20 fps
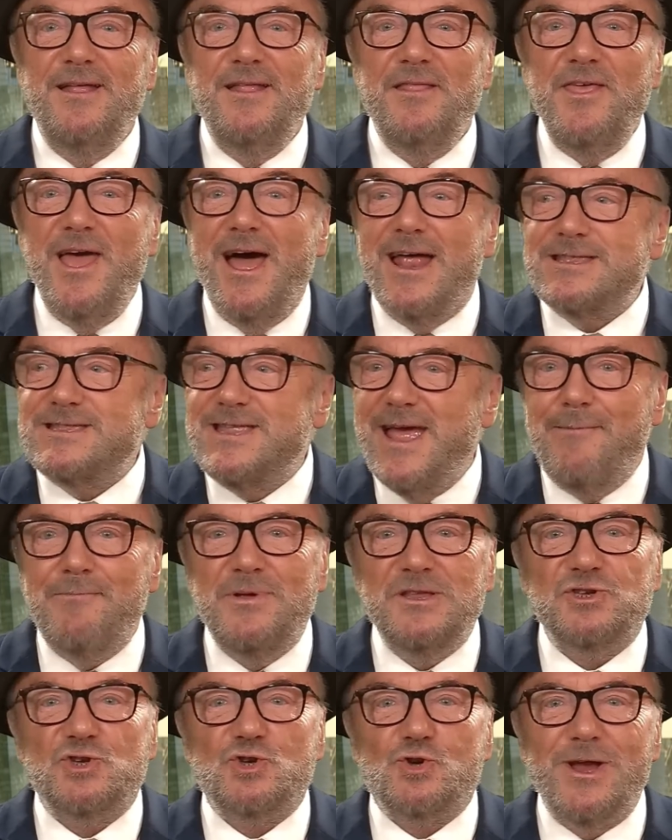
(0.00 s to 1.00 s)
They are
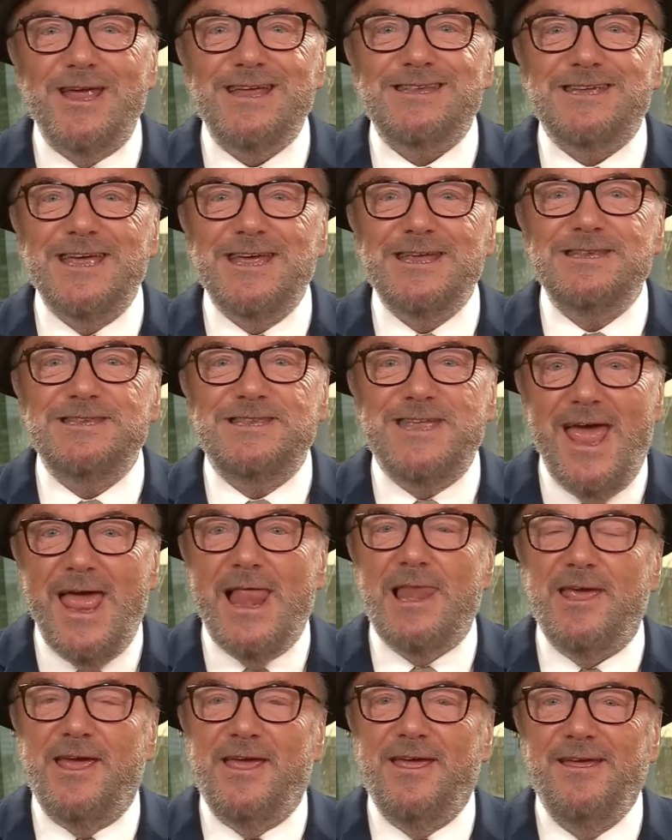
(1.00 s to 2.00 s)
demonstrating
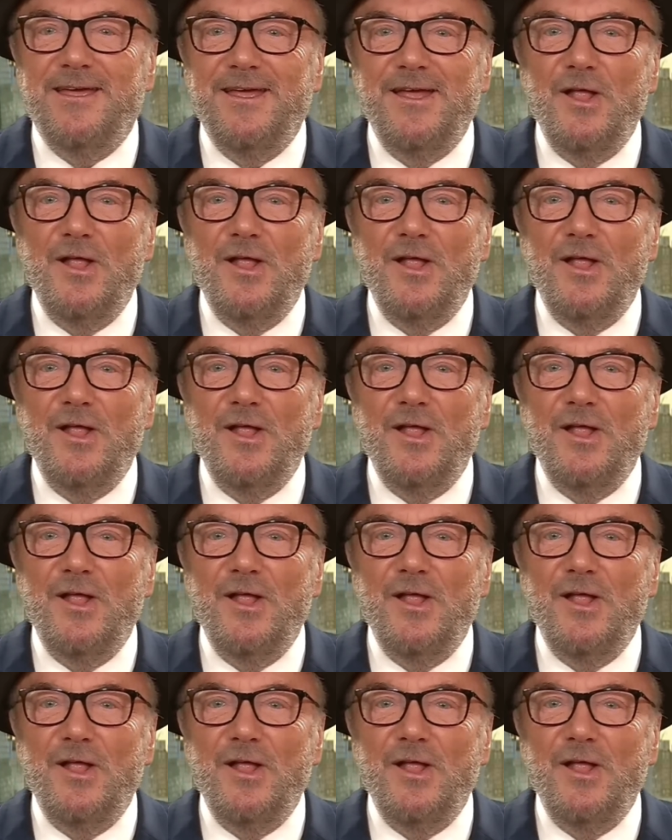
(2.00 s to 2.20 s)
daily